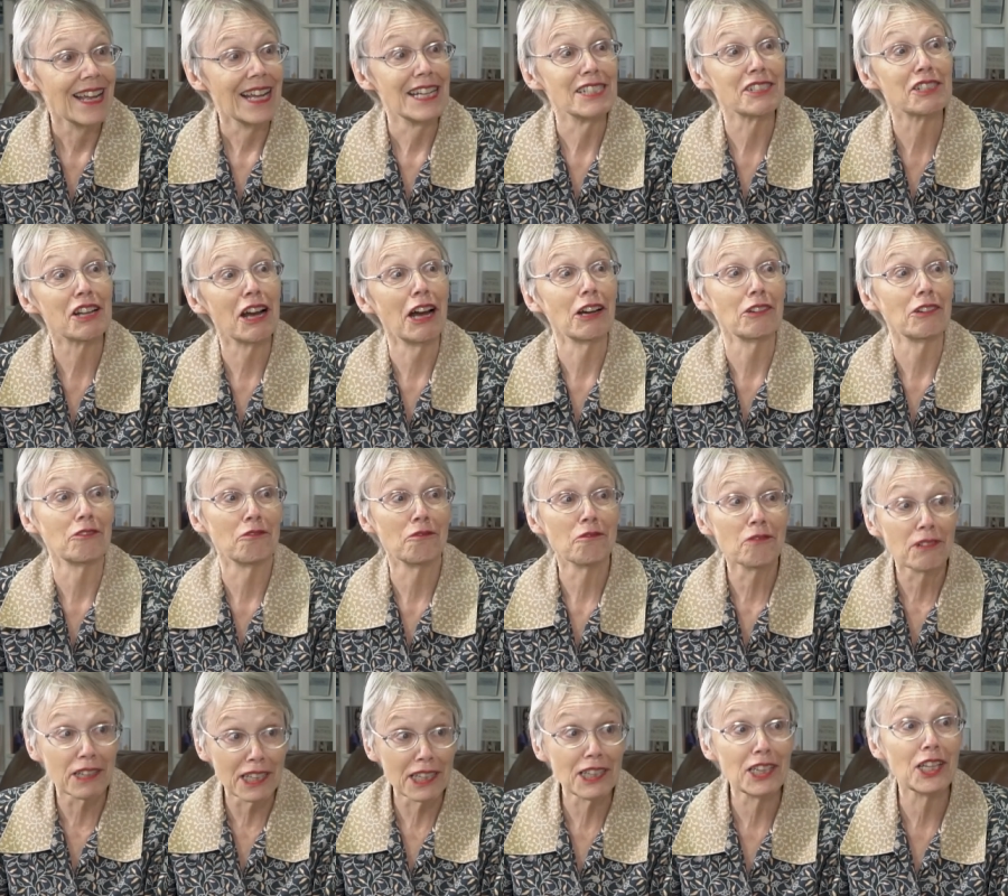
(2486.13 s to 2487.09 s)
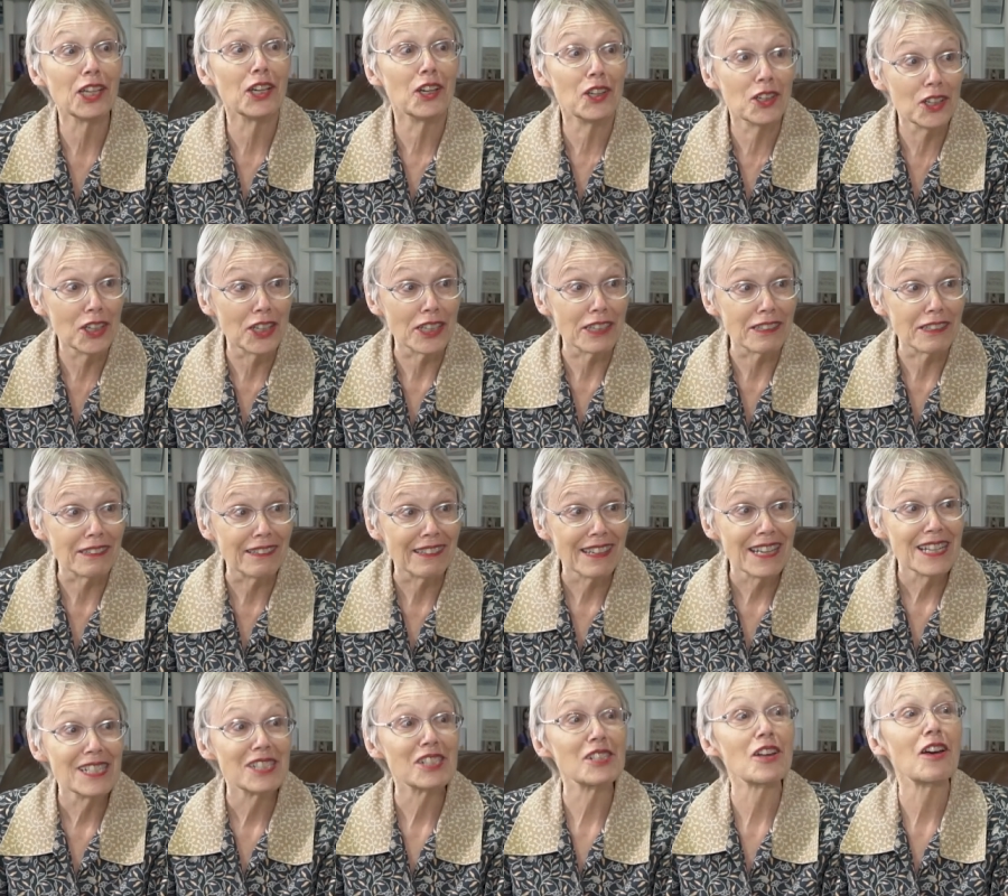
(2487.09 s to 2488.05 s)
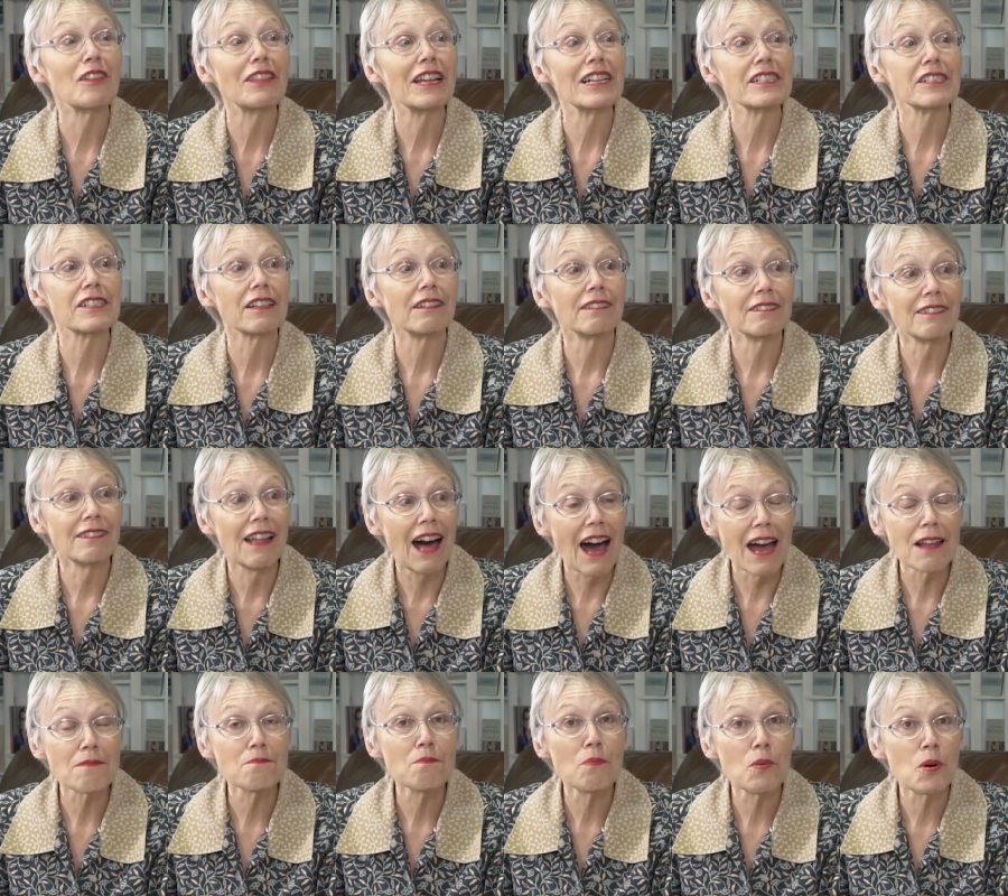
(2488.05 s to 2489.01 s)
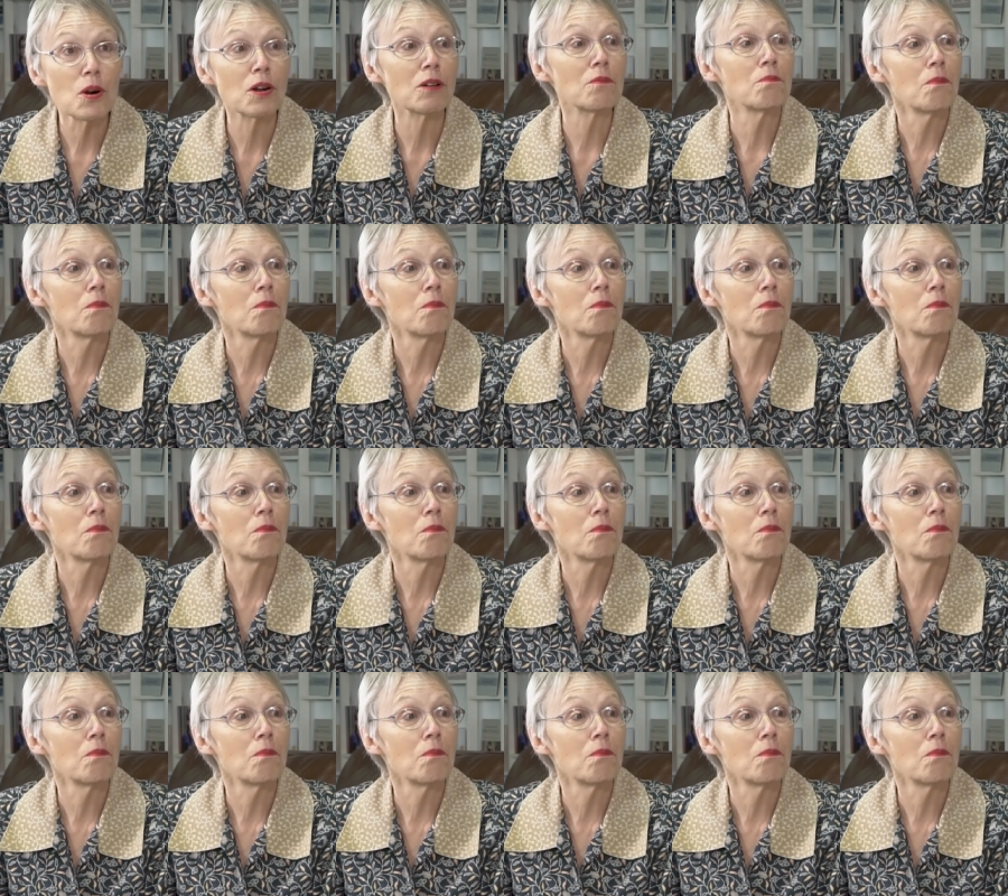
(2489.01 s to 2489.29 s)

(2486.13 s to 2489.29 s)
has gotten really good. So there's a lot more